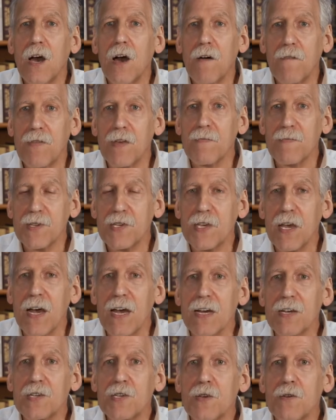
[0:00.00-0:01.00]
of the
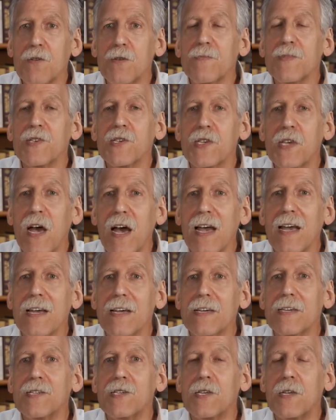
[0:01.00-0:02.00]
Messiah. So the
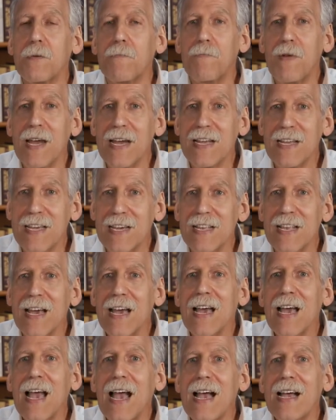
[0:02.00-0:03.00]
Messiah is depicted
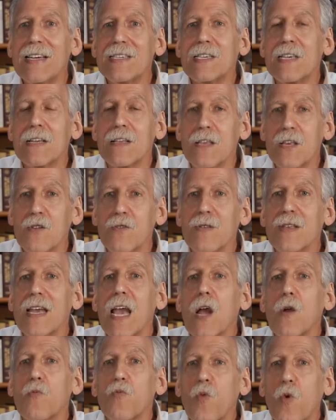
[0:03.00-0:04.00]
as literally
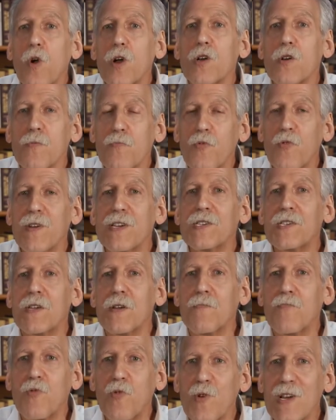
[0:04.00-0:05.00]
a royal priest,
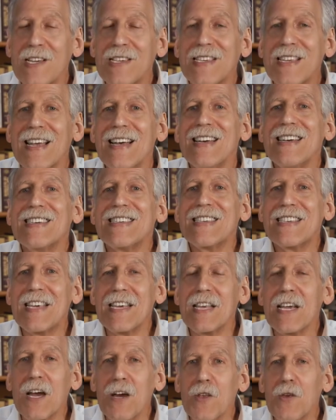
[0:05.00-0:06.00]
a priest
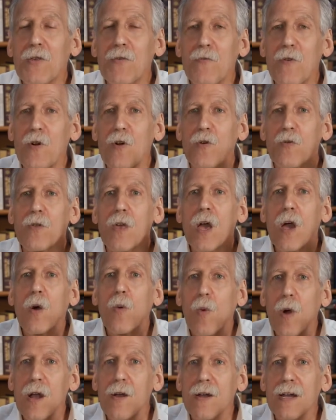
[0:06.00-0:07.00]
sitting on a throne
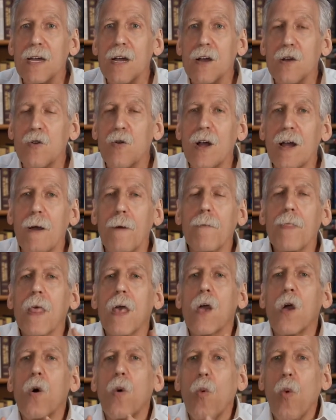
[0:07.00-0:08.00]
wearing a crown.
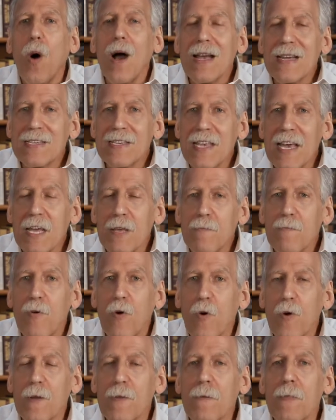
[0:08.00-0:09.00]
Why is that
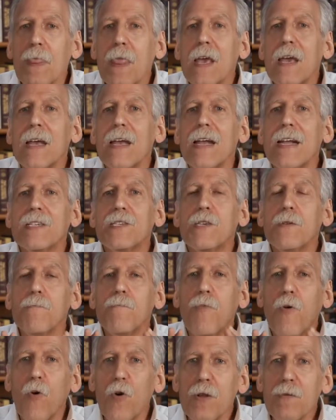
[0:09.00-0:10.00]
important? It's
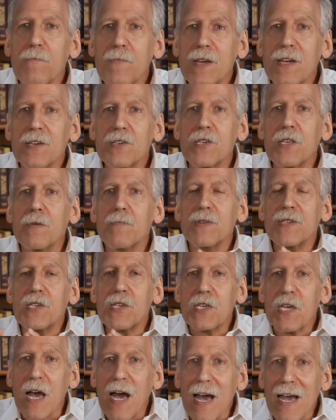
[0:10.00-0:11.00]
important because the
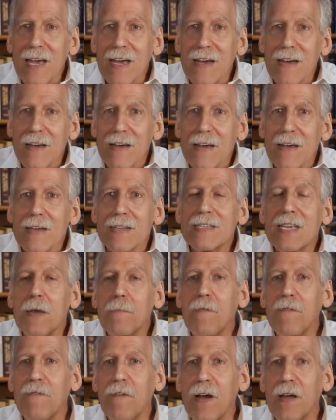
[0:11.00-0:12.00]
Messiah,
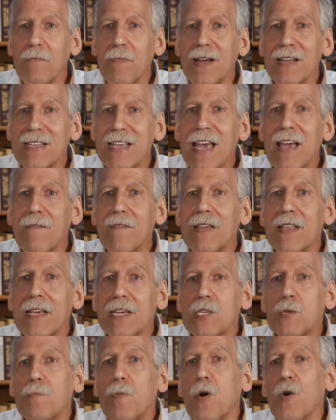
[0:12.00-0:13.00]
typified by David,
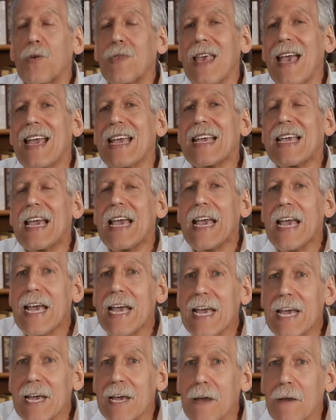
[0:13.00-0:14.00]
is both a
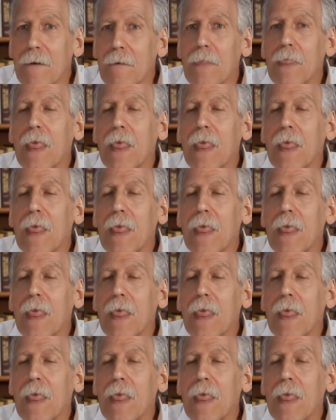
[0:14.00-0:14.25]
king